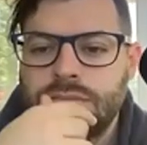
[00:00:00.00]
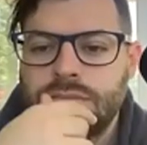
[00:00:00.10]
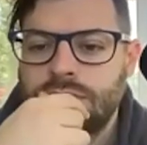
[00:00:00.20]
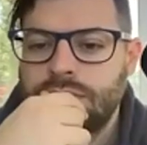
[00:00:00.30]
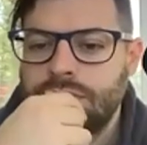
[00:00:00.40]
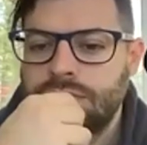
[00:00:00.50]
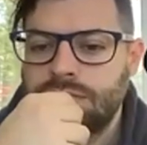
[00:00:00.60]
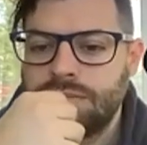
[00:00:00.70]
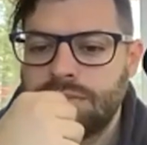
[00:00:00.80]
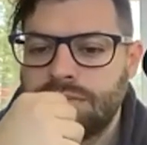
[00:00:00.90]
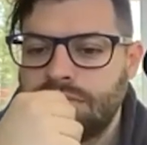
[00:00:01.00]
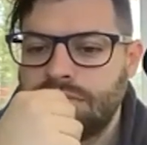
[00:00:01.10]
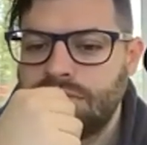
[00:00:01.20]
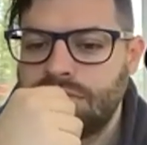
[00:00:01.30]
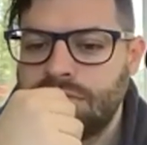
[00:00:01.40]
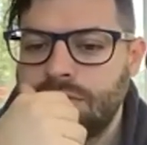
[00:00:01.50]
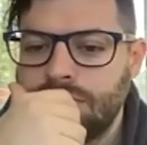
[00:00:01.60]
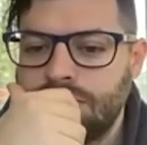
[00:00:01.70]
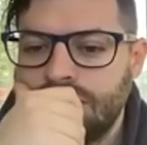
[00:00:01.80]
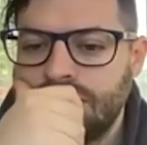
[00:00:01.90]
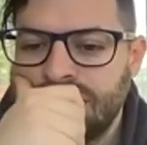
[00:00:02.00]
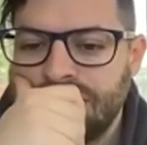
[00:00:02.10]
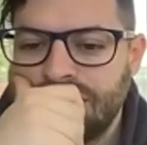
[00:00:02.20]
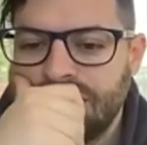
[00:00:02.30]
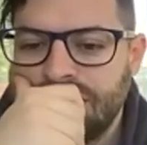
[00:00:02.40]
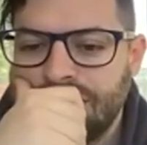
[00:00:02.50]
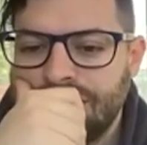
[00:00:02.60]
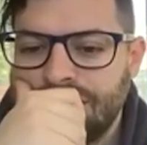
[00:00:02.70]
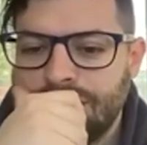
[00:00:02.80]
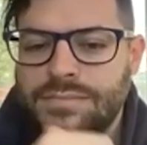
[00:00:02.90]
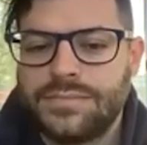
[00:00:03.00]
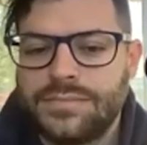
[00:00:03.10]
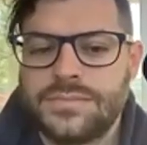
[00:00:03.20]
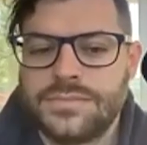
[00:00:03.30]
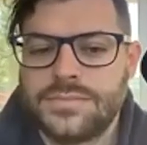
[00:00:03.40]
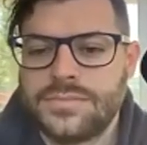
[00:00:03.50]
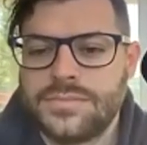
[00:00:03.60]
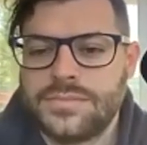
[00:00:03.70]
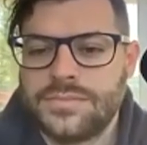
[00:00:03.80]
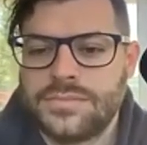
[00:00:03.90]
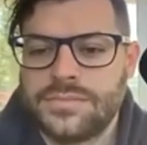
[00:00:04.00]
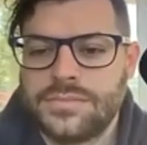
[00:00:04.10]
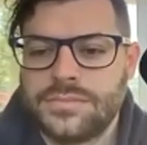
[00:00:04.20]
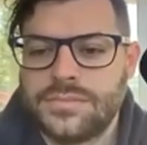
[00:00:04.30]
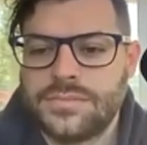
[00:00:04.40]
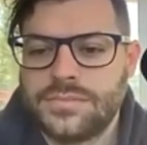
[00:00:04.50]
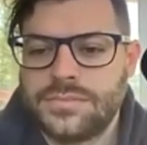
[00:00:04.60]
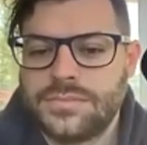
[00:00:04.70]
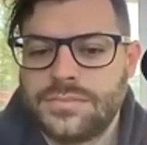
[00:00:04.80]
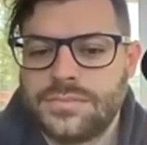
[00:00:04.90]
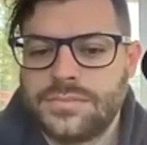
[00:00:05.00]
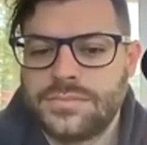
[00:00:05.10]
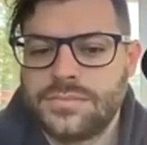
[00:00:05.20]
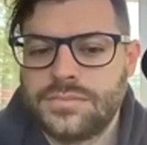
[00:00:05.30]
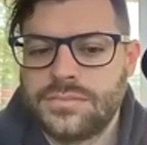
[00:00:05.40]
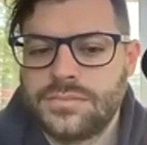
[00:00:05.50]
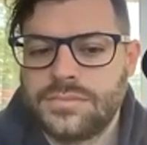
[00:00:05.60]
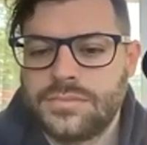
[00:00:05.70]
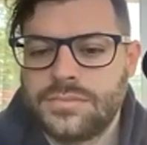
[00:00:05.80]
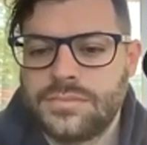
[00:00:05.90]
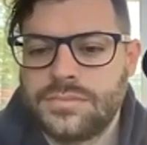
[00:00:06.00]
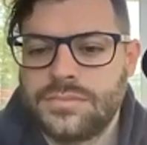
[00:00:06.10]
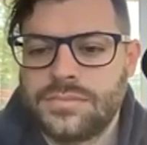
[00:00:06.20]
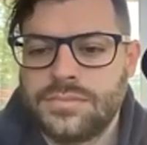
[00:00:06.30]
This person isn't speaking.